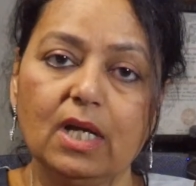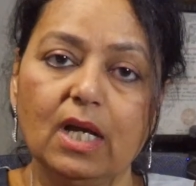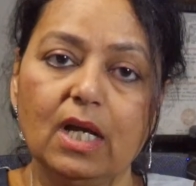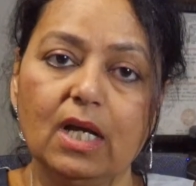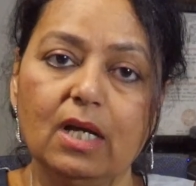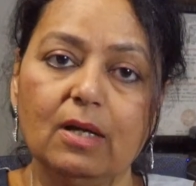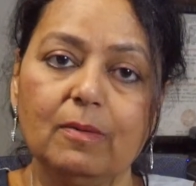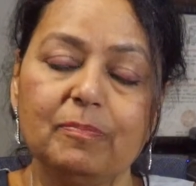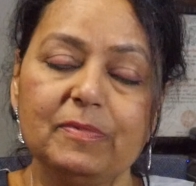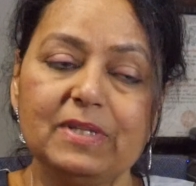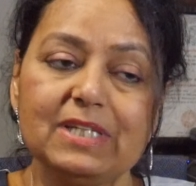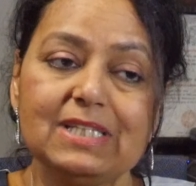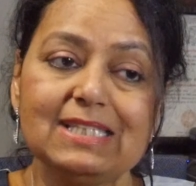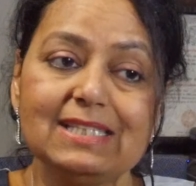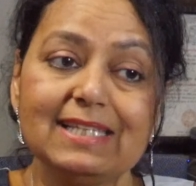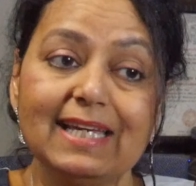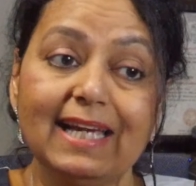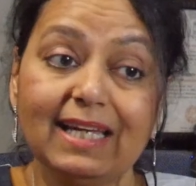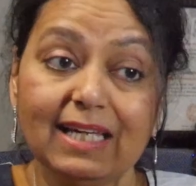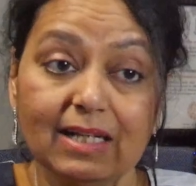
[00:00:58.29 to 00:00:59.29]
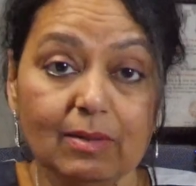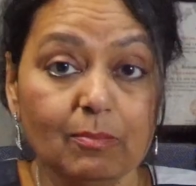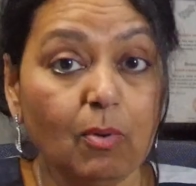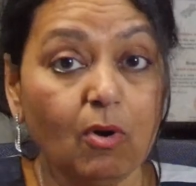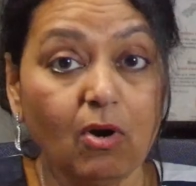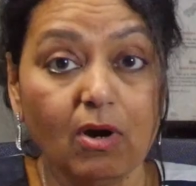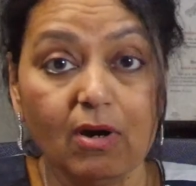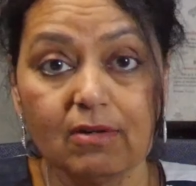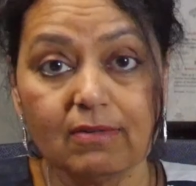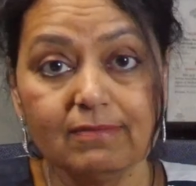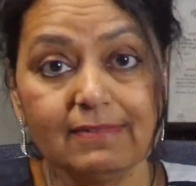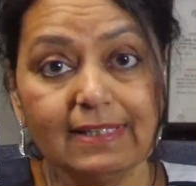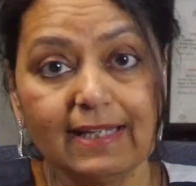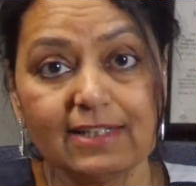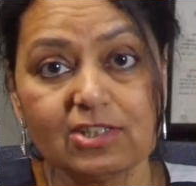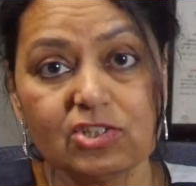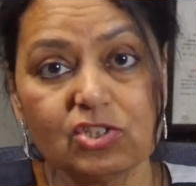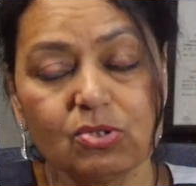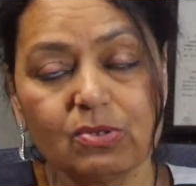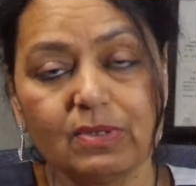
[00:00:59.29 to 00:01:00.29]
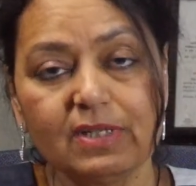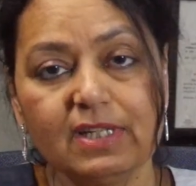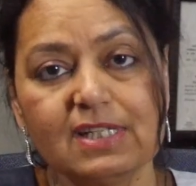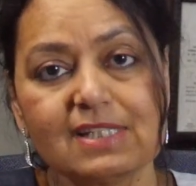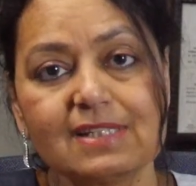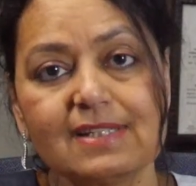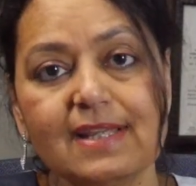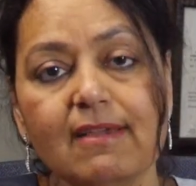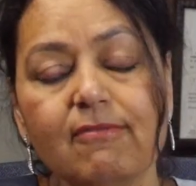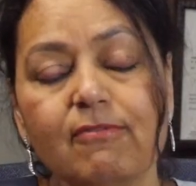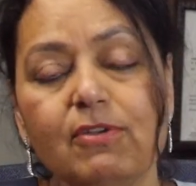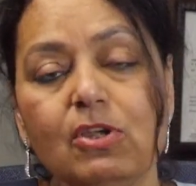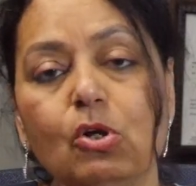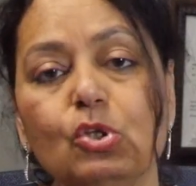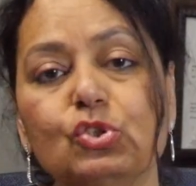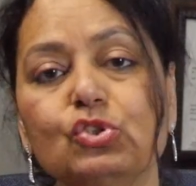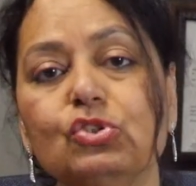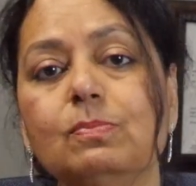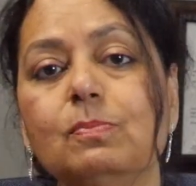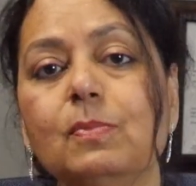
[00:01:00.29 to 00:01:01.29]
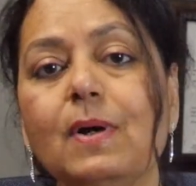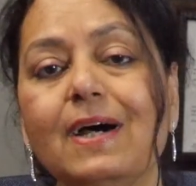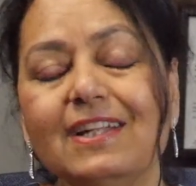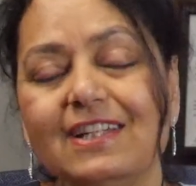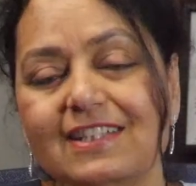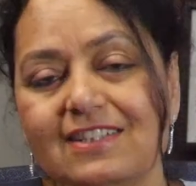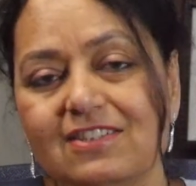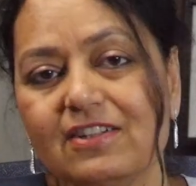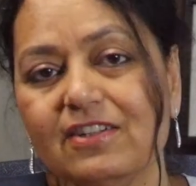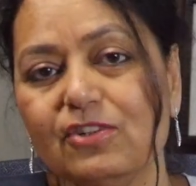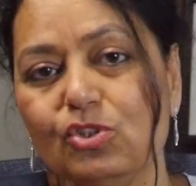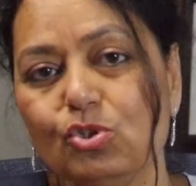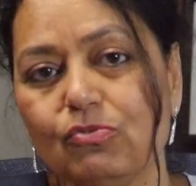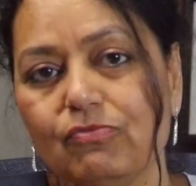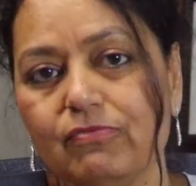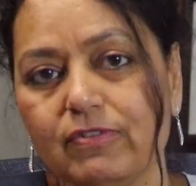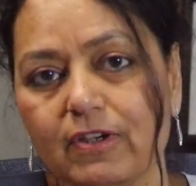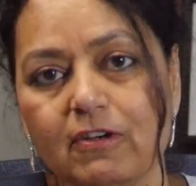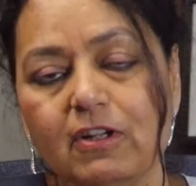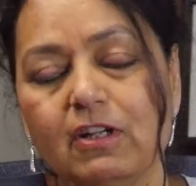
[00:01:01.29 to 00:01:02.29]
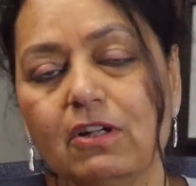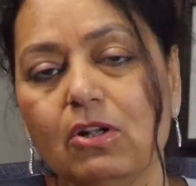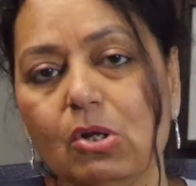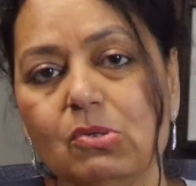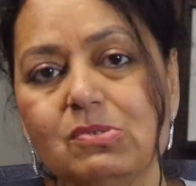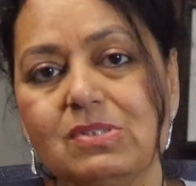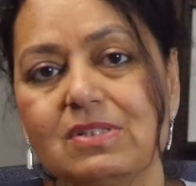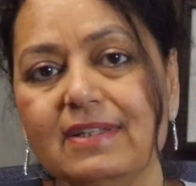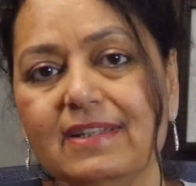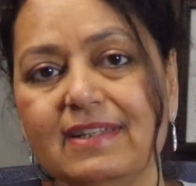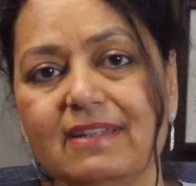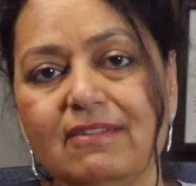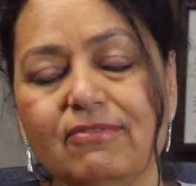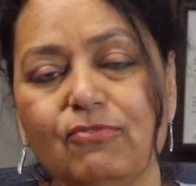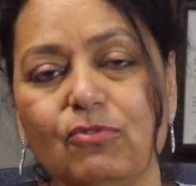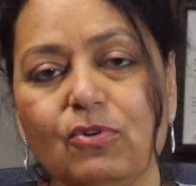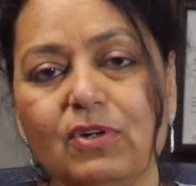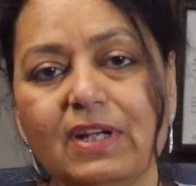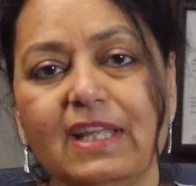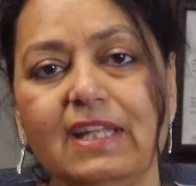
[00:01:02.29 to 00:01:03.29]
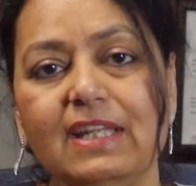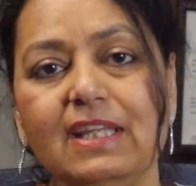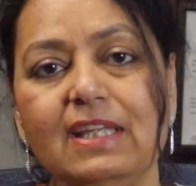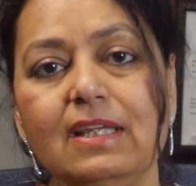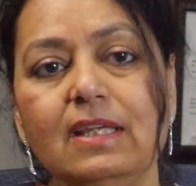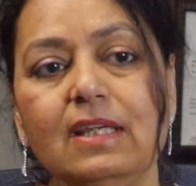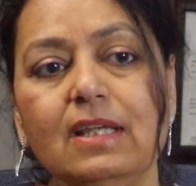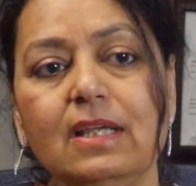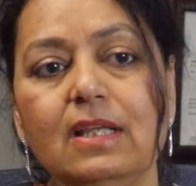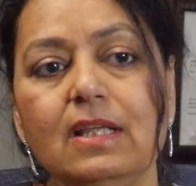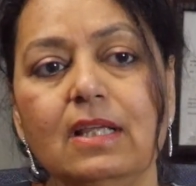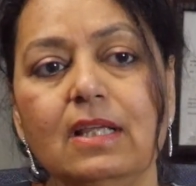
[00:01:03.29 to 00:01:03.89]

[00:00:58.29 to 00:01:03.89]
The second part of that story is that we also monitor you very closely for any